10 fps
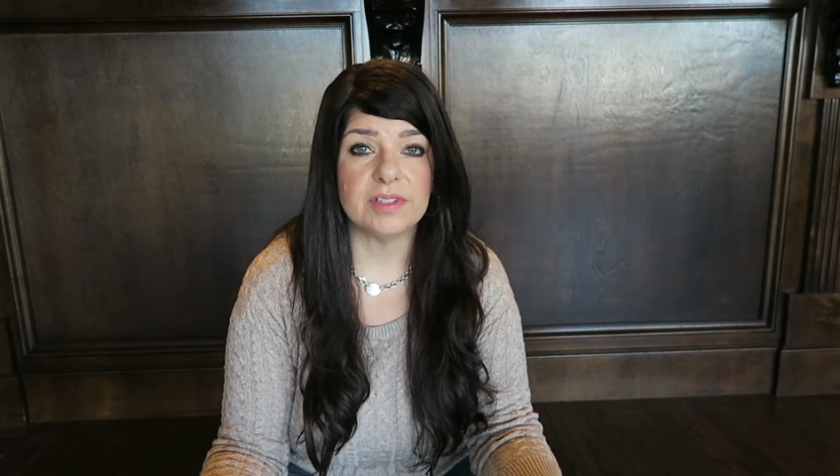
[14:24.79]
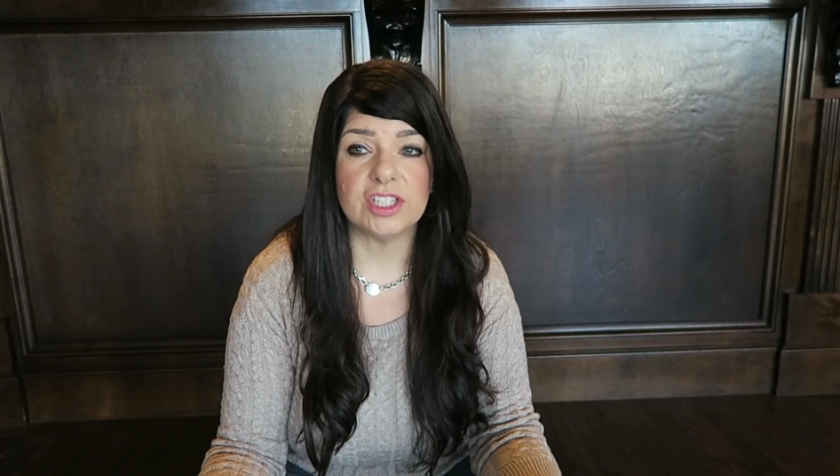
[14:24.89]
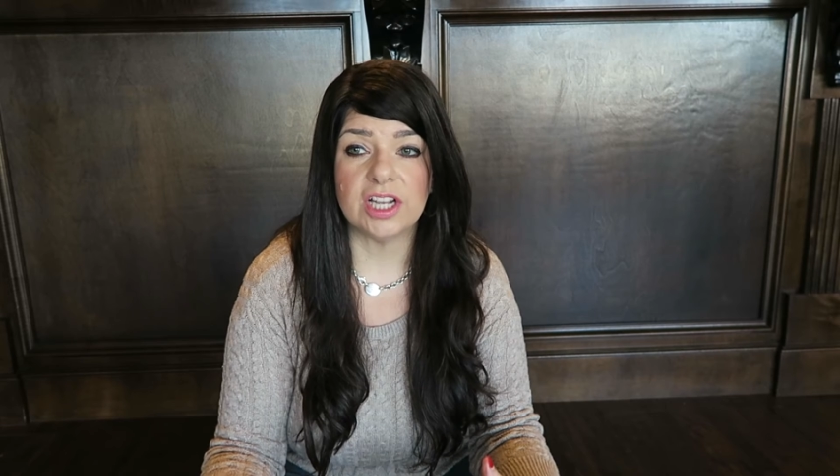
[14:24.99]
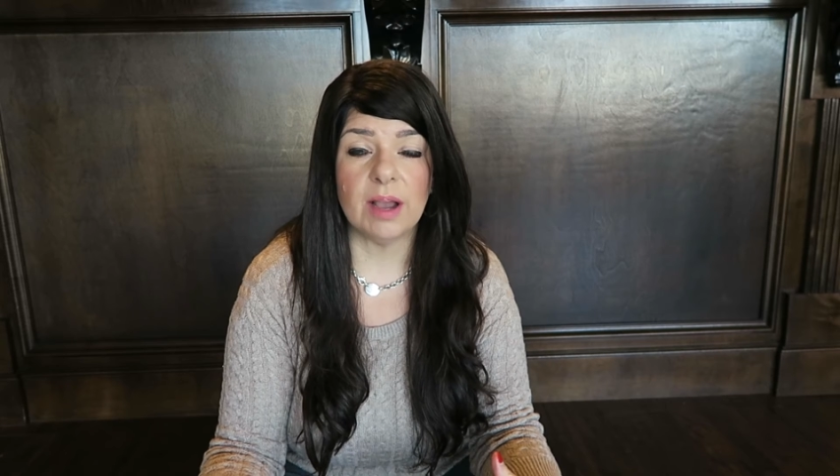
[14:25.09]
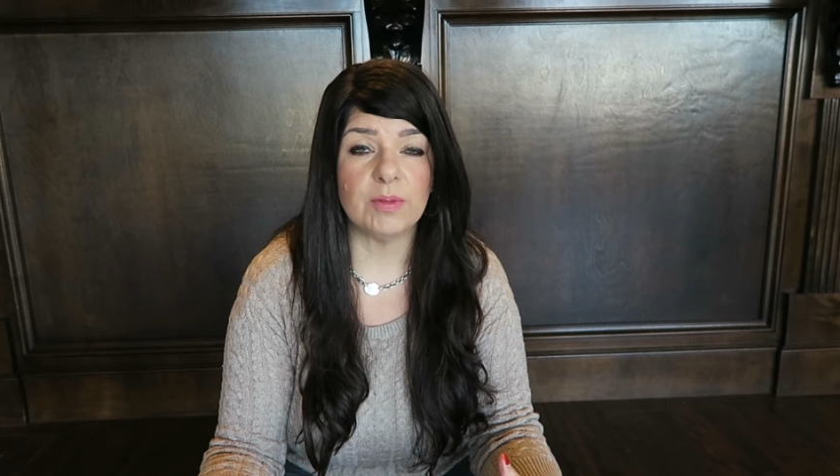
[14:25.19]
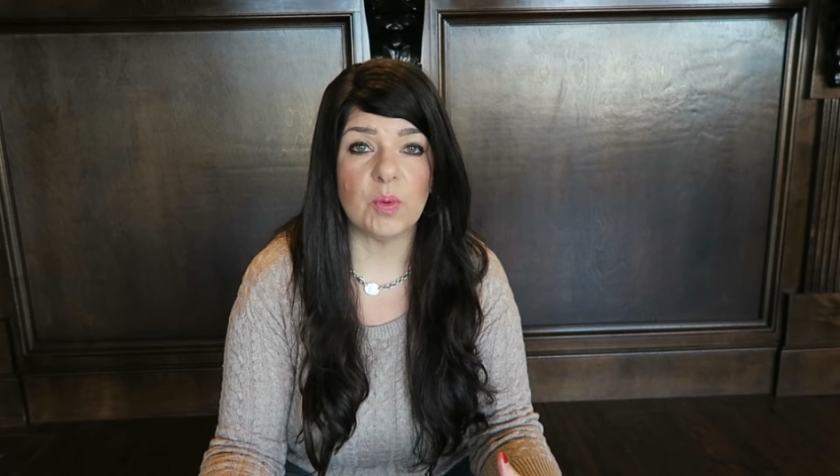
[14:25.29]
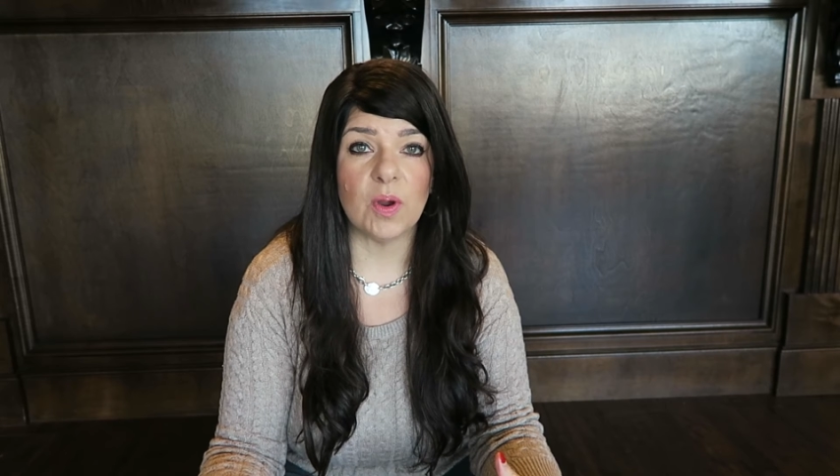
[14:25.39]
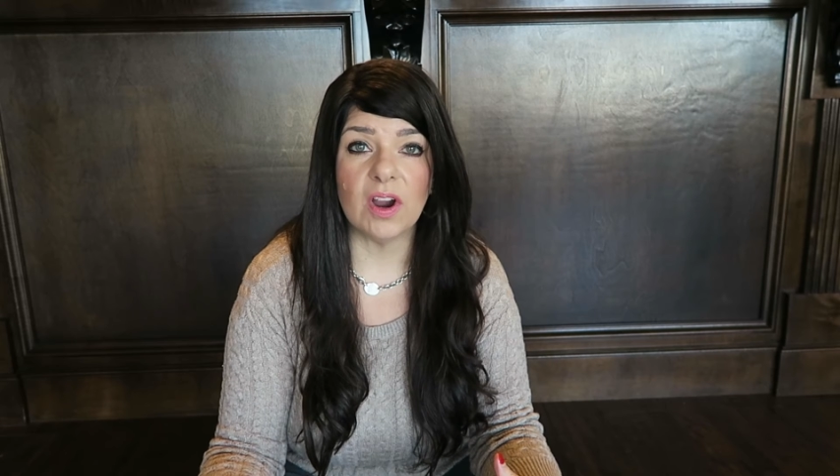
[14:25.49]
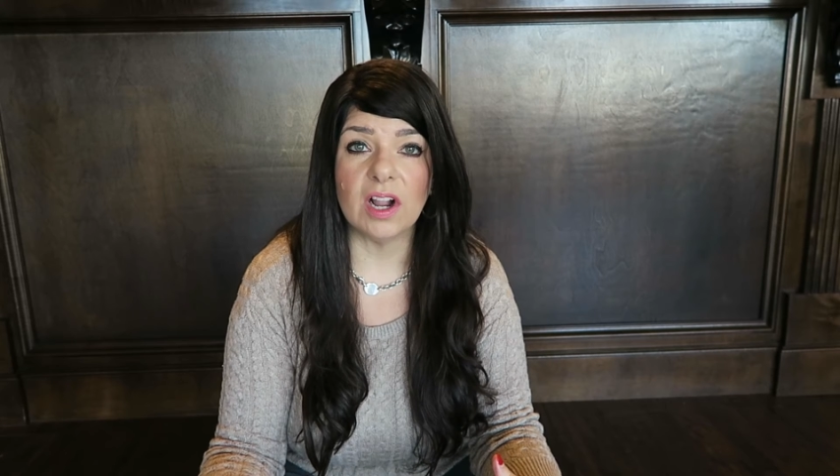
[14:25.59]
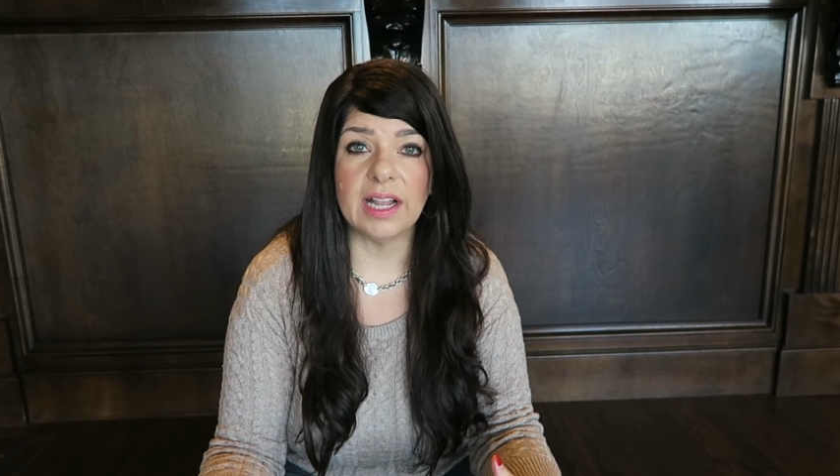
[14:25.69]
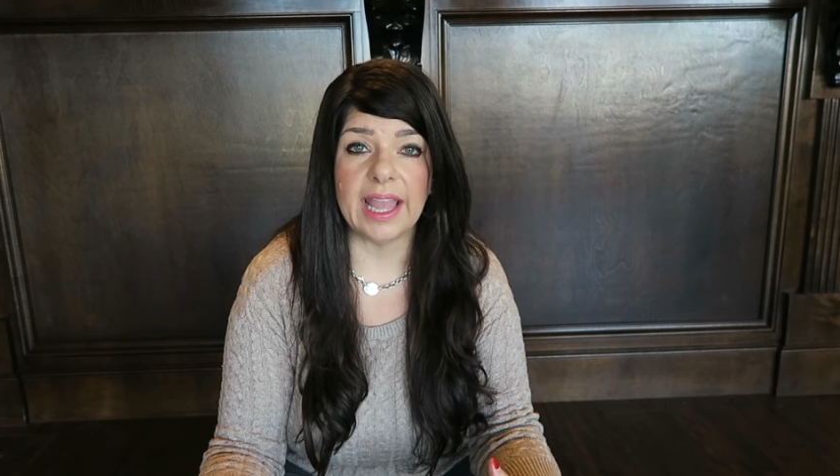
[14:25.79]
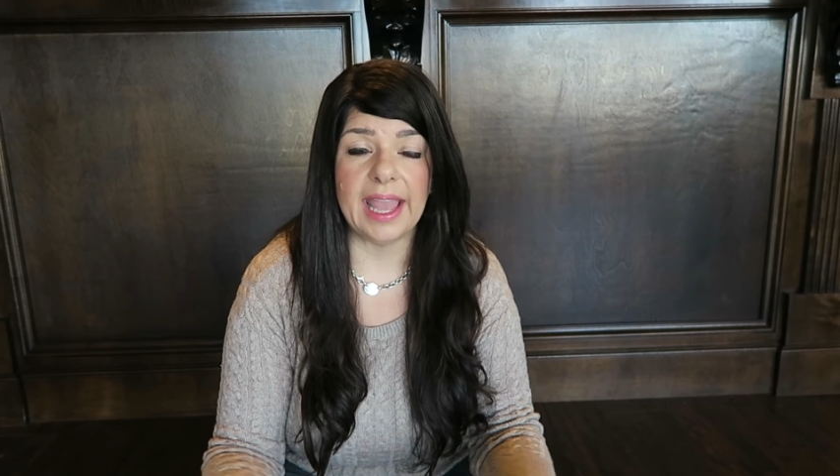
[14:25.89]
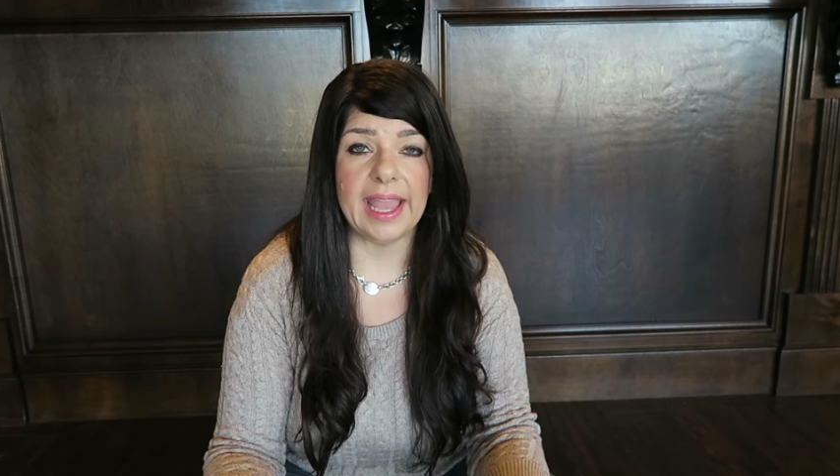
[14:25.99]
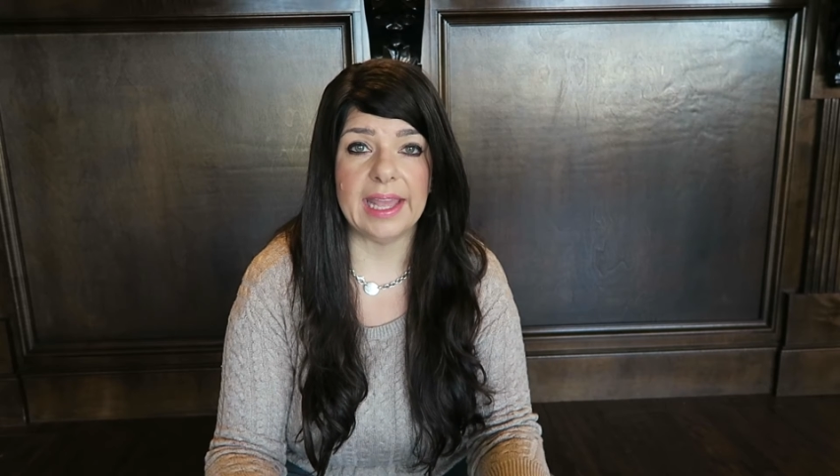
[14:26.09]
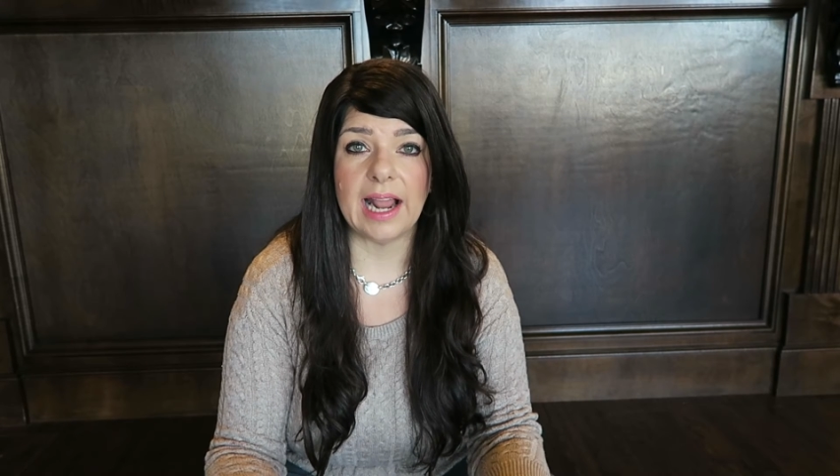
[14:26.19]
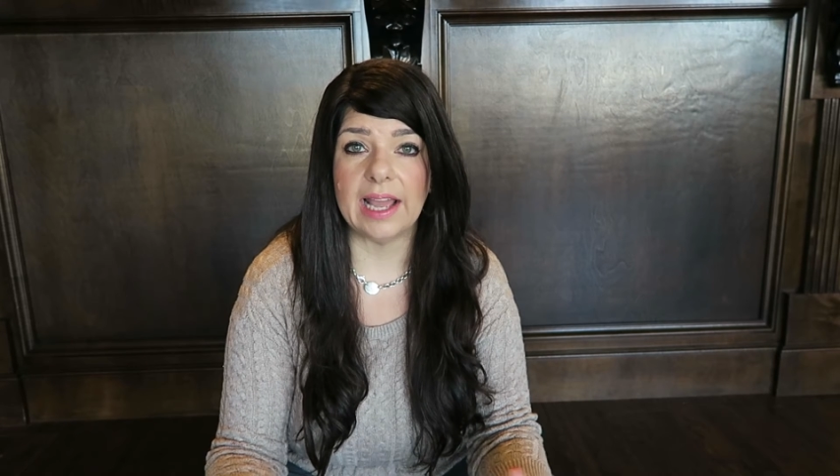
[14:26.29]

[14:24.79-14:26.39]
to come to work, and